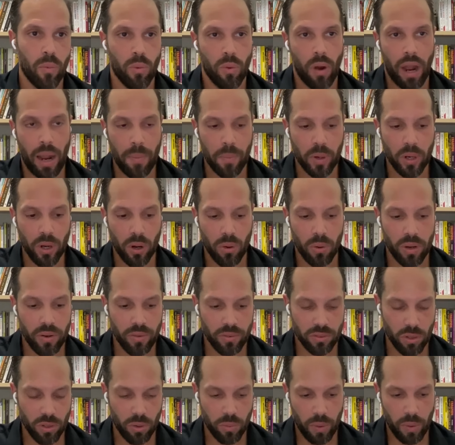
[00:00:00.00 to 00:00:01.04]
I'm going.
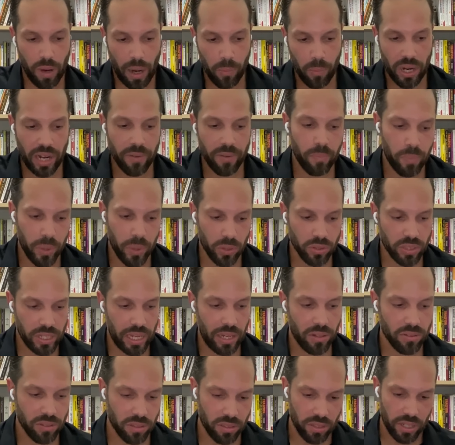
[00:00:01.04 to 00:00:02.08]
So what I built
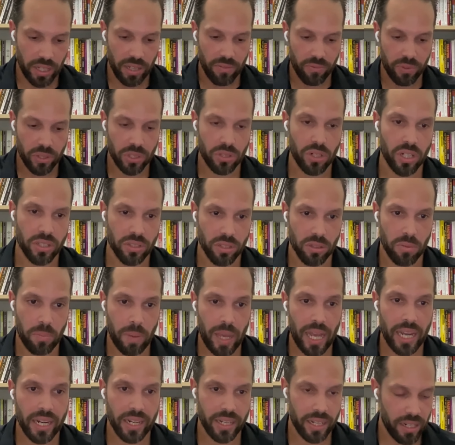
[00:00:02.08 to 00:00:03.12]
out is the infrastructure, the
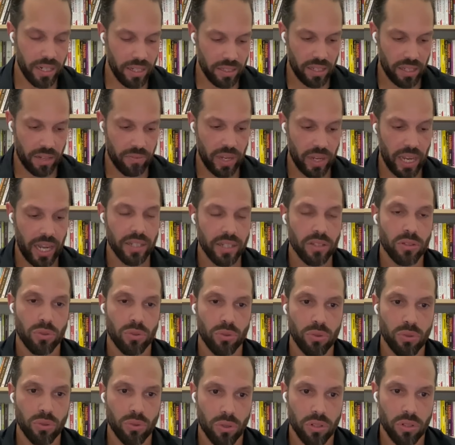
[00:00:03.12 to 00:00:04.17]
back end. As I've got
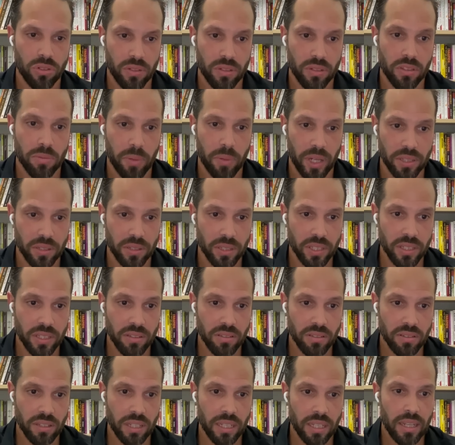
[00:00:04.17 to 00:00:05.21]
two sourcing
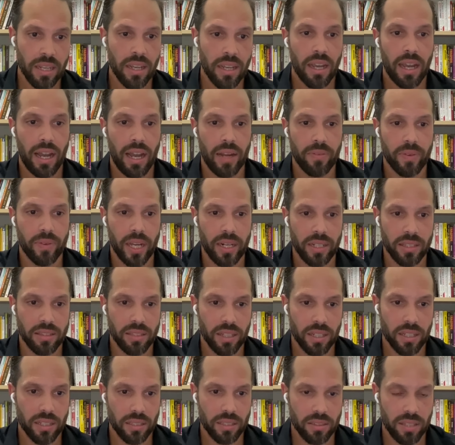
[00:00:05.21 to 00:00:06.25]
specialists, I've got
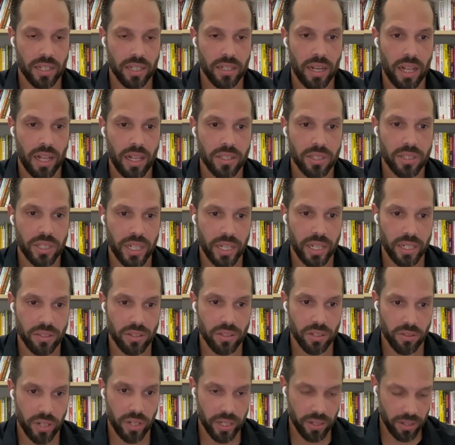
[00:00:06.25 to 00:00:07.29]
a technology
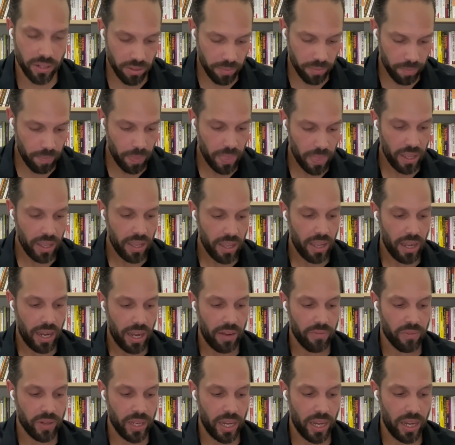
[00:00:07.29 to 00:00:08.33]
integrator,
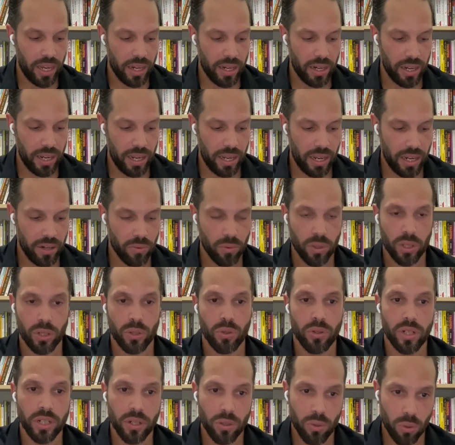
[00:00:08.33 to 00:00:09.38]
I've got a
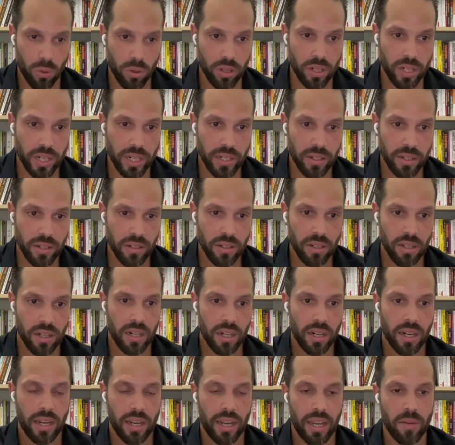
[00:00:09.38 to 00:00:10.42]
recruiting coordinator,
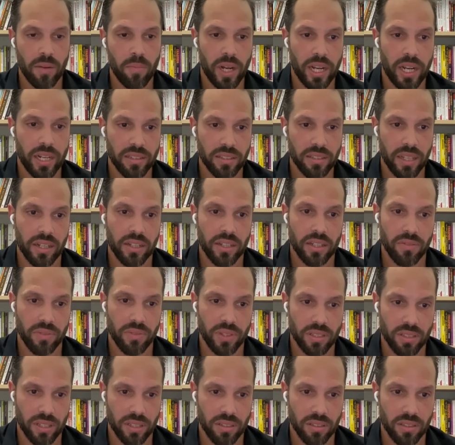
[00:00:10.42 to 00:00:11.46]
and my executive
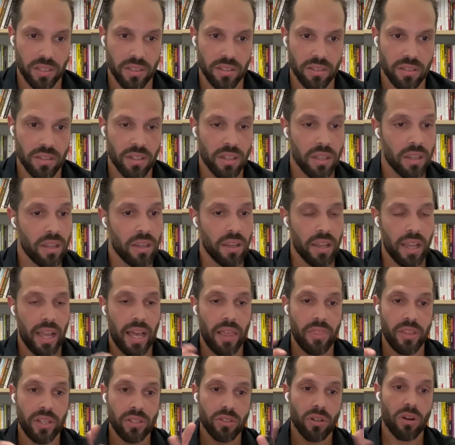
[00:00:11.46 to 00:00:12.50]
assistant,
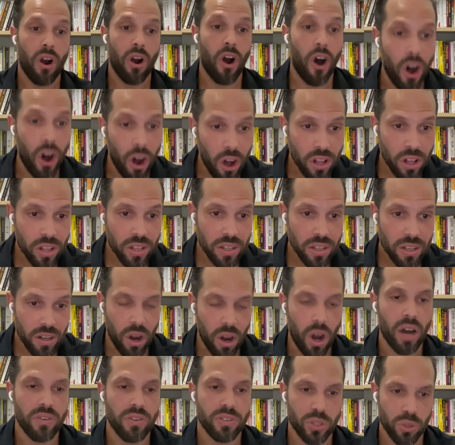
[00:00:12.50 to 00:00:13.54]
and these are all
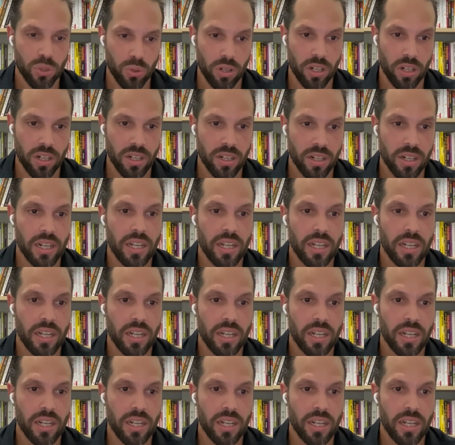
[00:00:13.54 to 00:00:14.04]
offshore.